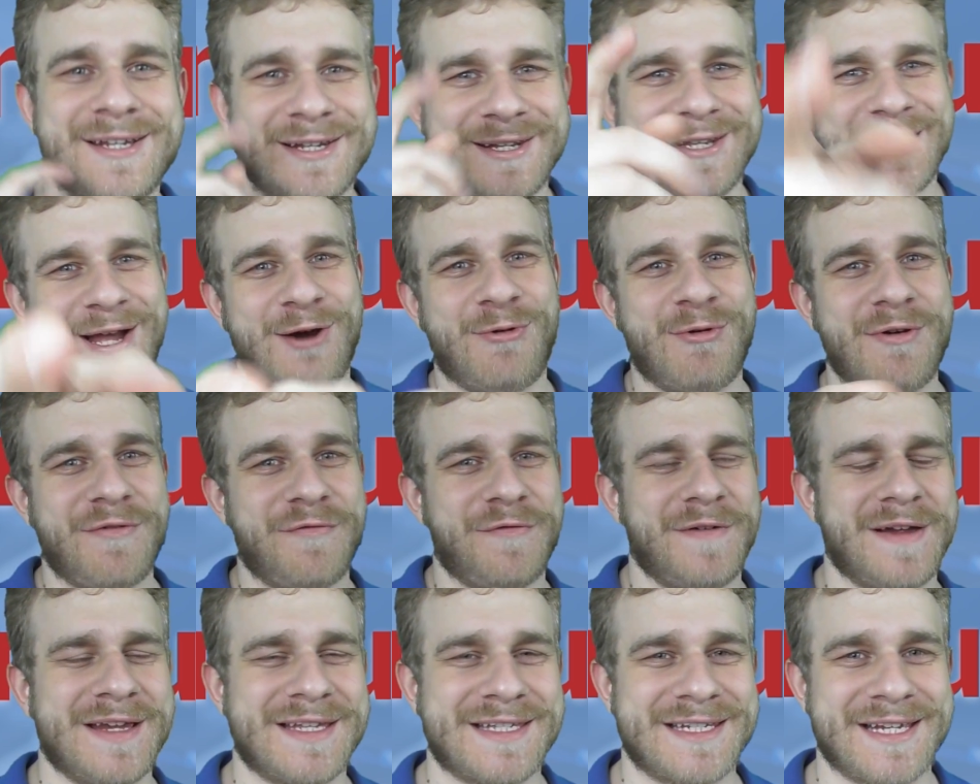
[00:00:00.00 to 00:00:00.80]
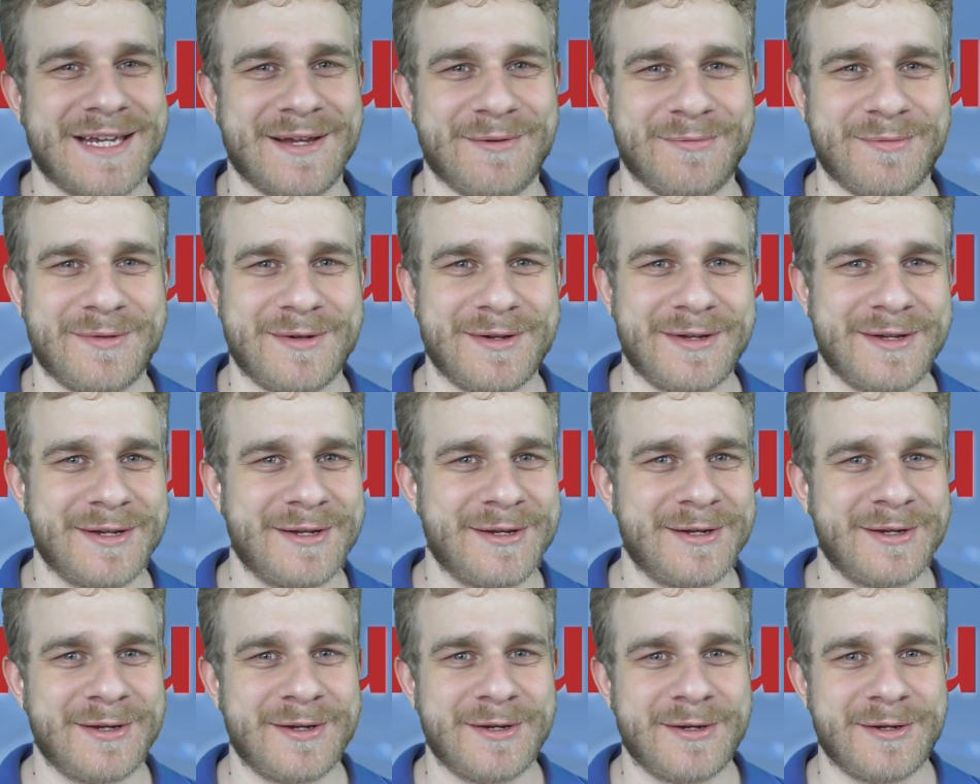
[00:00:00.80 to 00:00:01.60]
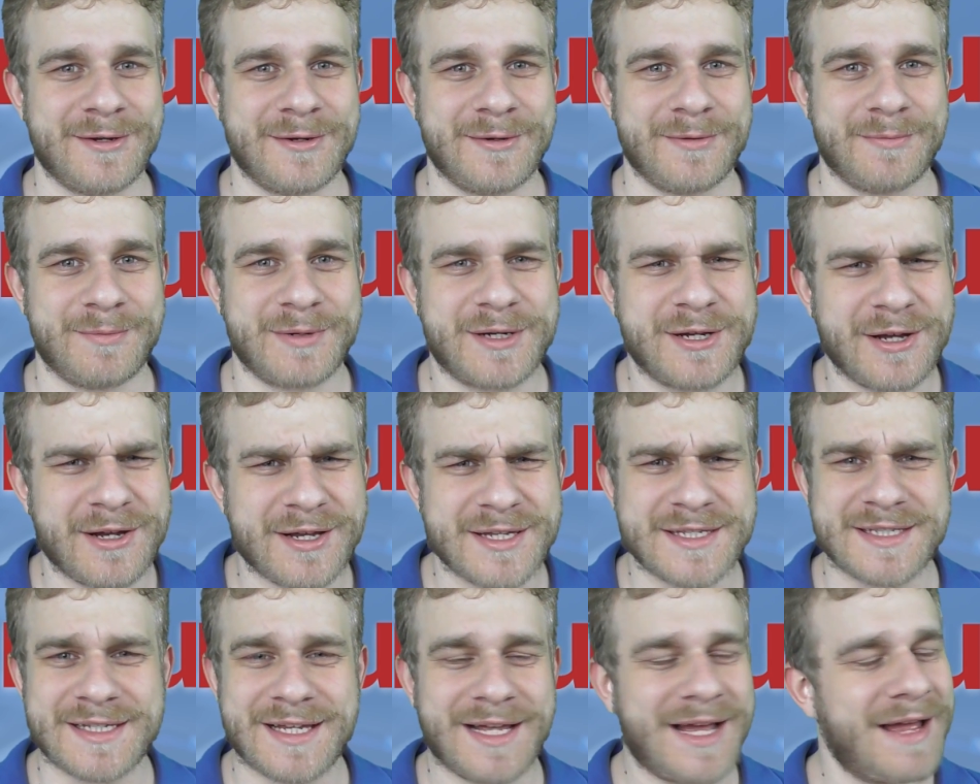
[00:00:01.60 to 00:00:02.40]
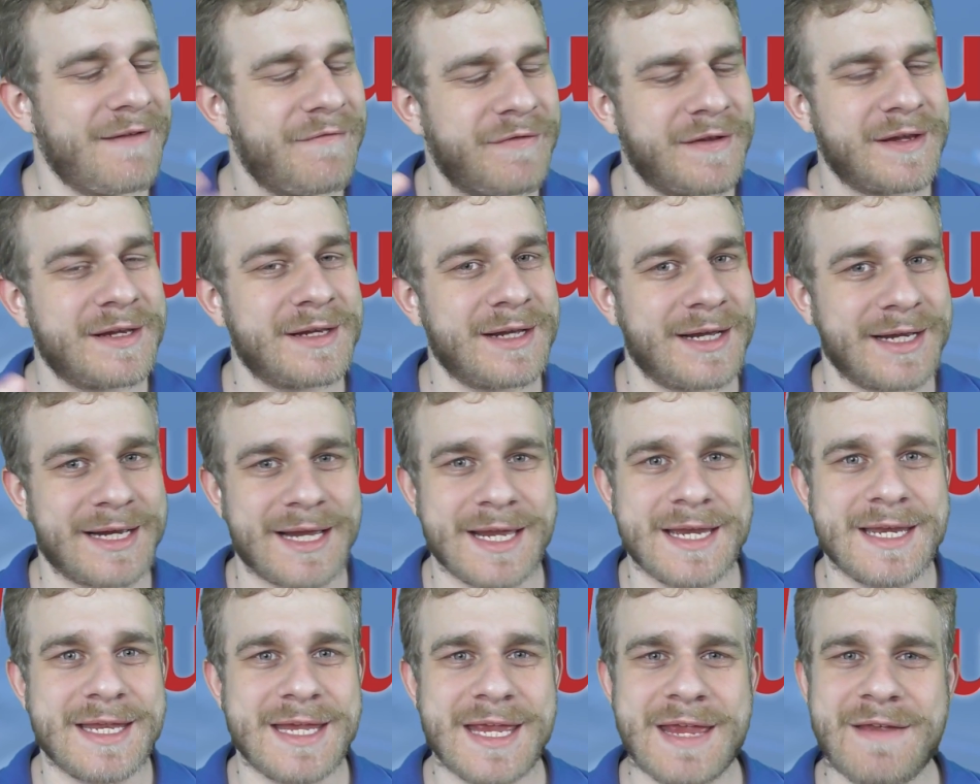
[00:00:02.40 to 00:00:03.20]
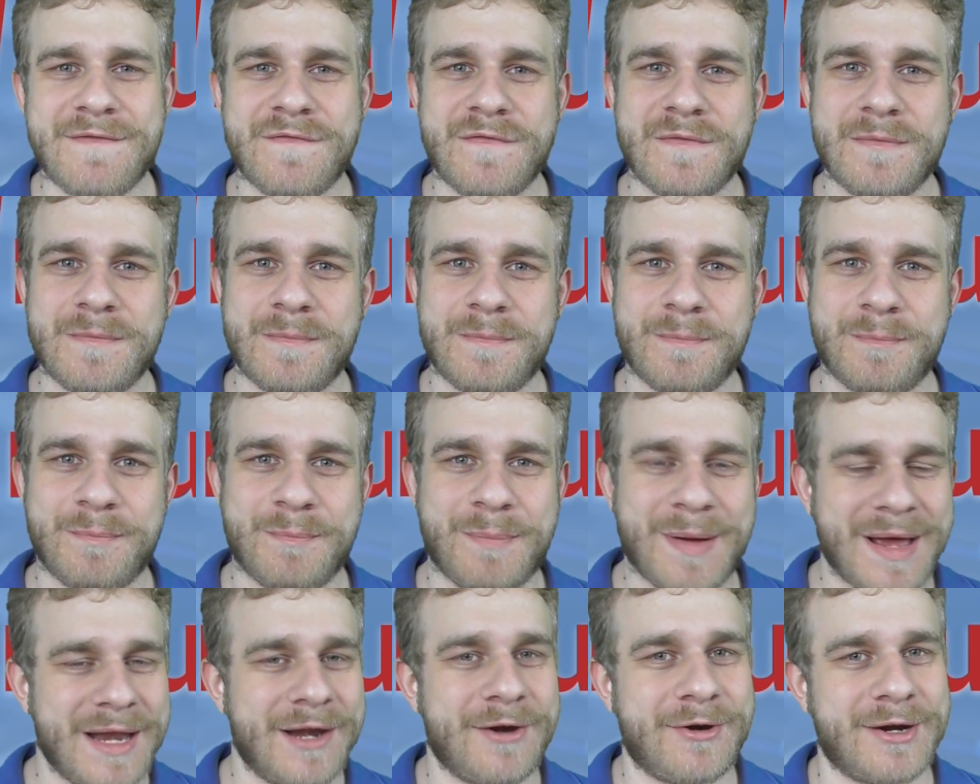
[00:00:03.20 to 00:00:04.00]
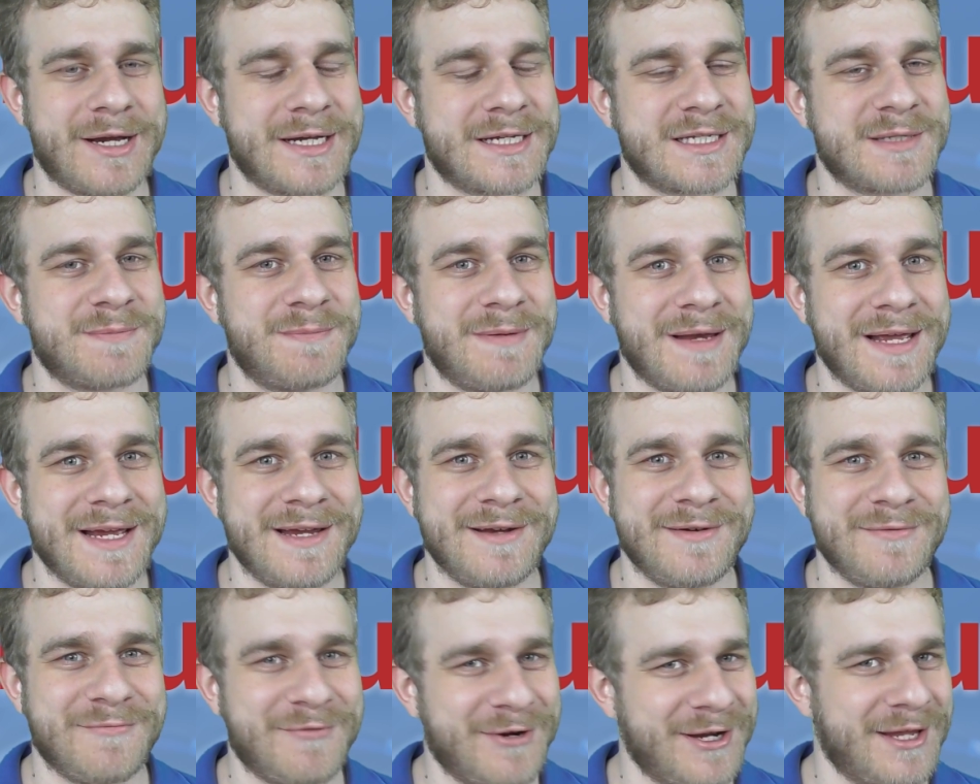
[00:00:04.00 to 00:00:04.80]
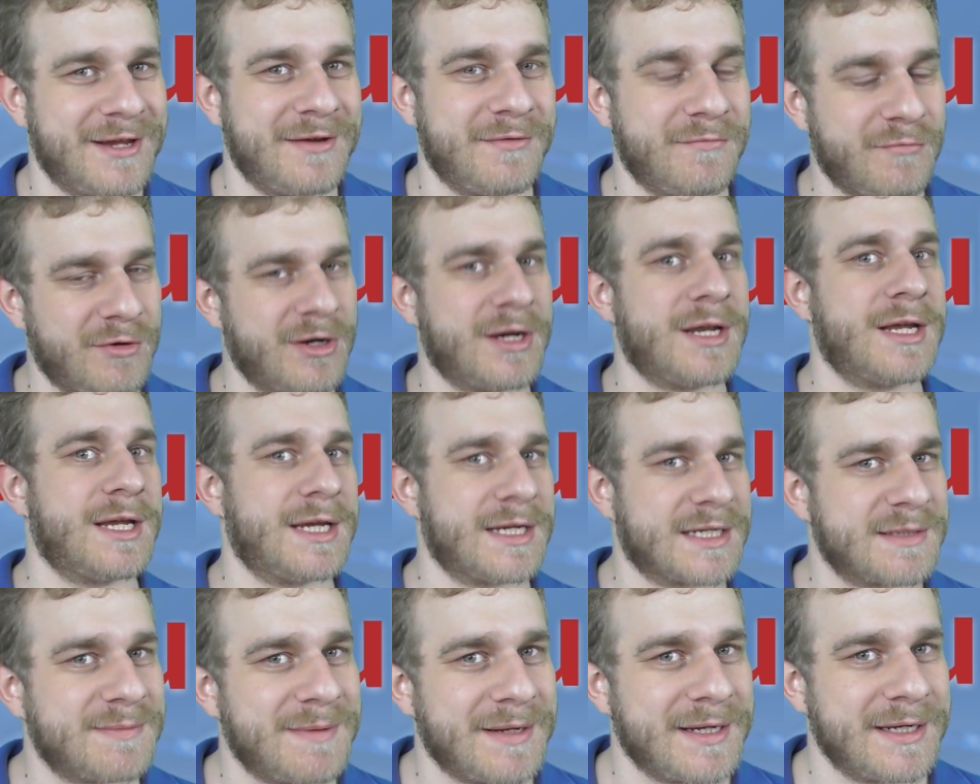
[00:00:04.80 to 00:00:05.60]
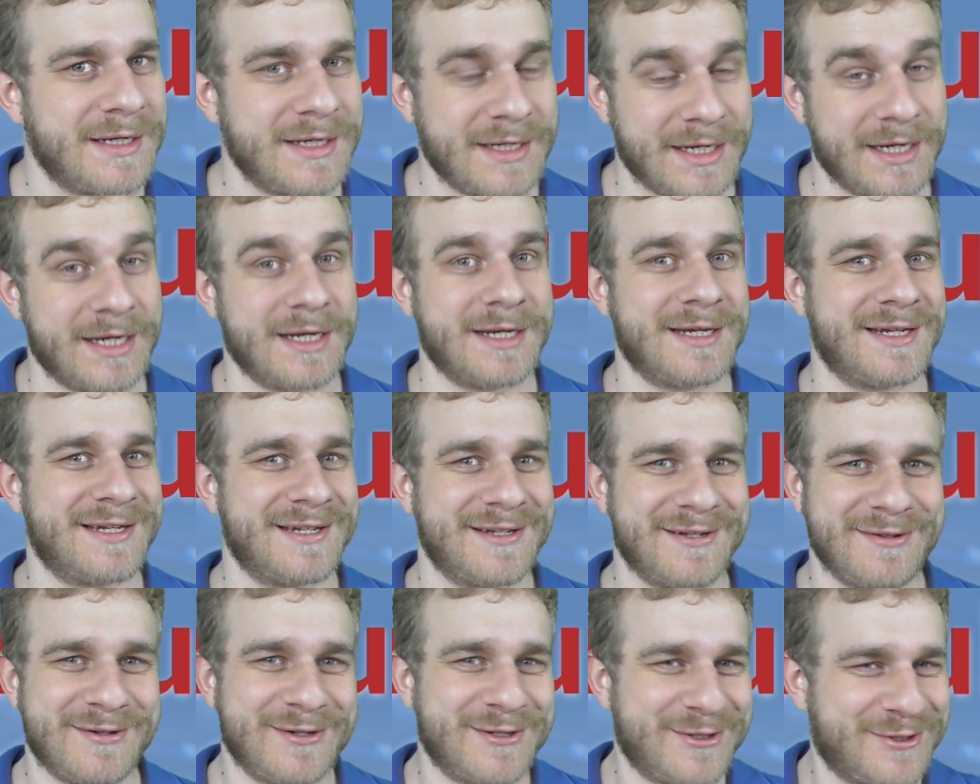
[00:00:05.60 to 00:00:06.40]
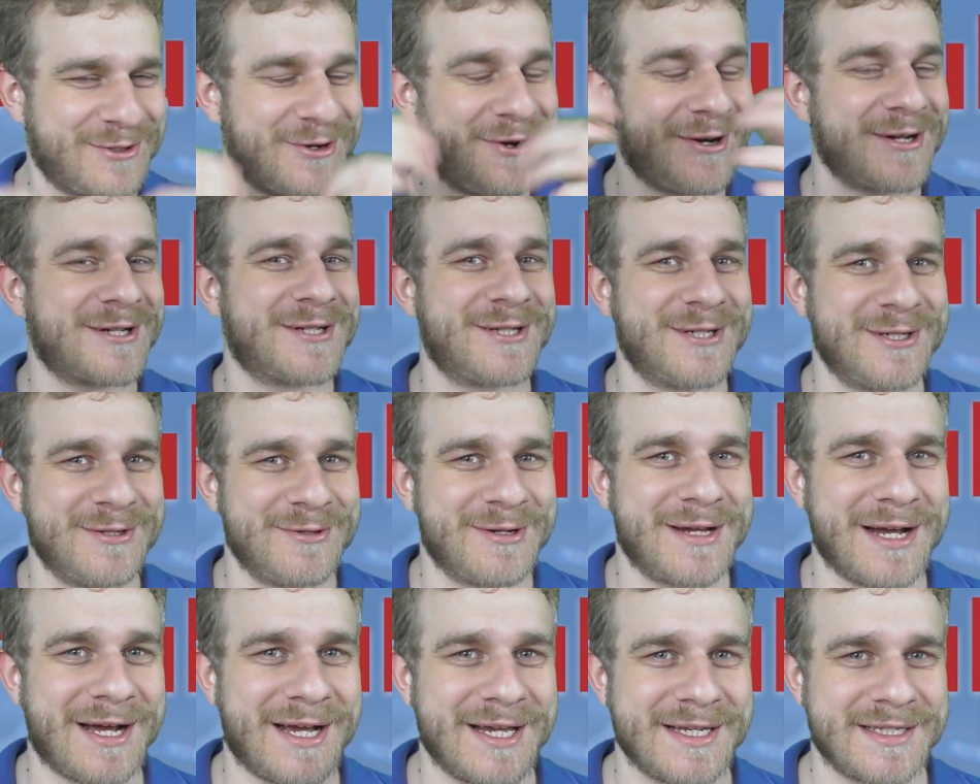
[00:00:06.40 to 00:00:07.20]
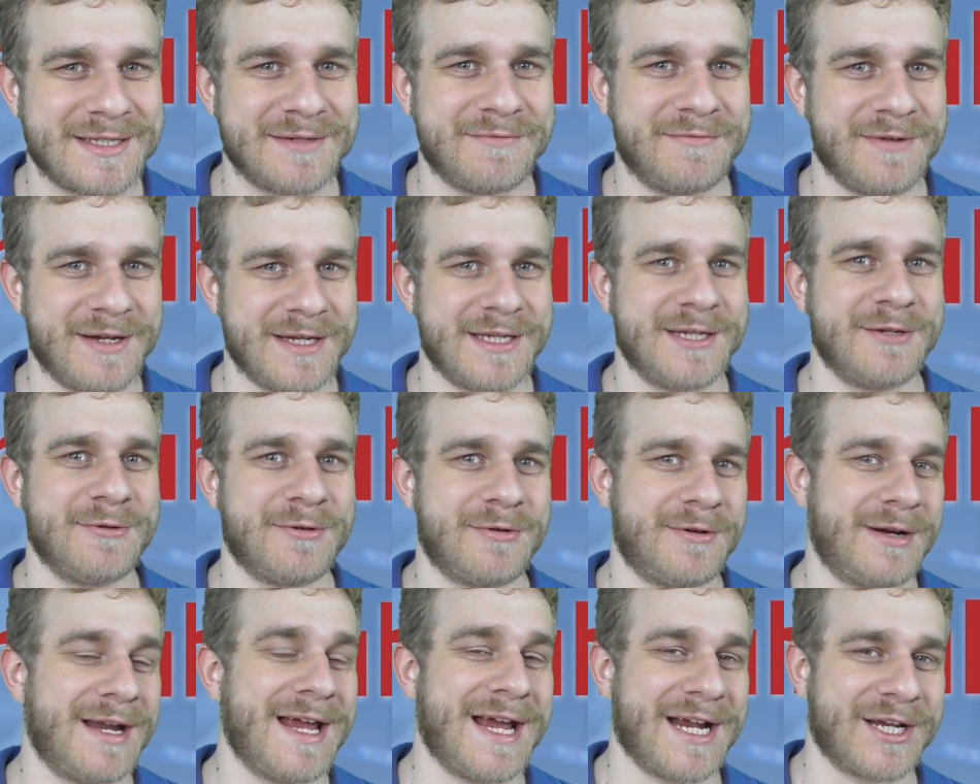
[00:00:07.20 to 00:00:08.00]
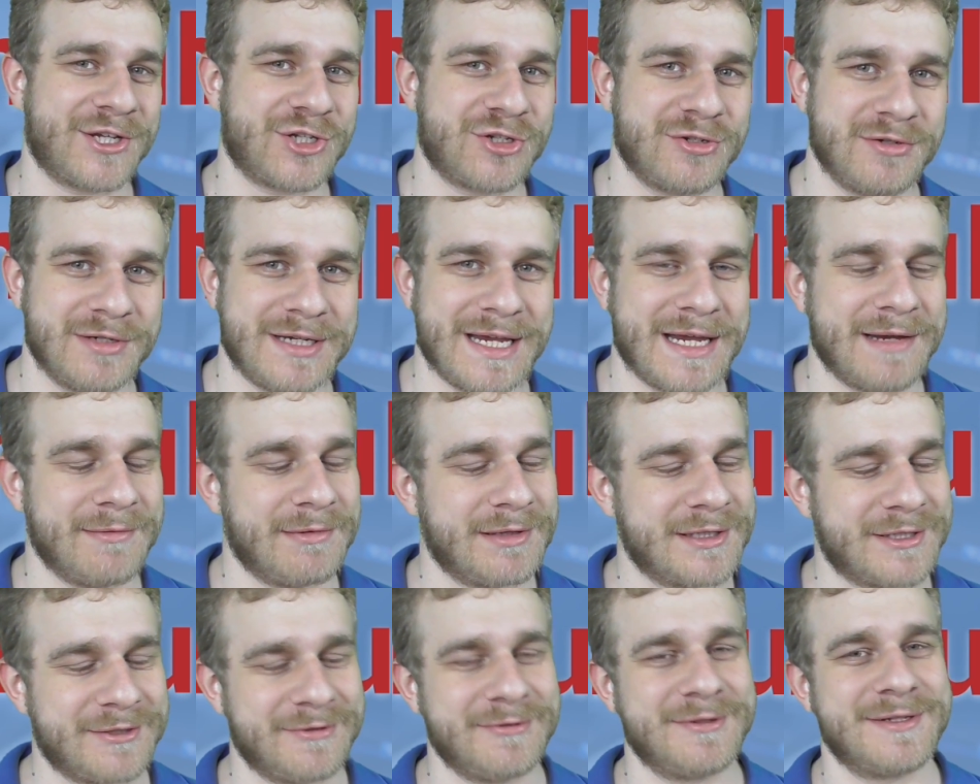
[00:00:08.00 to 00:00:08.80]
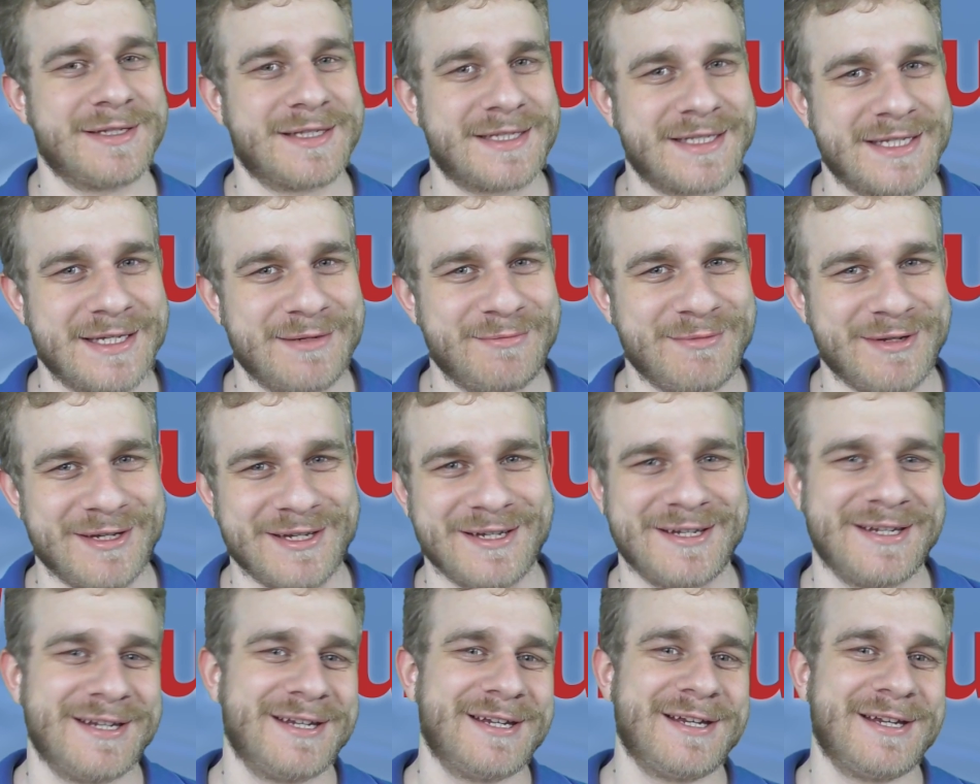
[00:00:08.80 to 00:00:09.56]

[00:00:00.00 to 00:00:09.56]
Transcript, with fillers: Now with Facecam. Because I think I can even better explain what I wanna explain and talk to you guys when you're actually able to see me.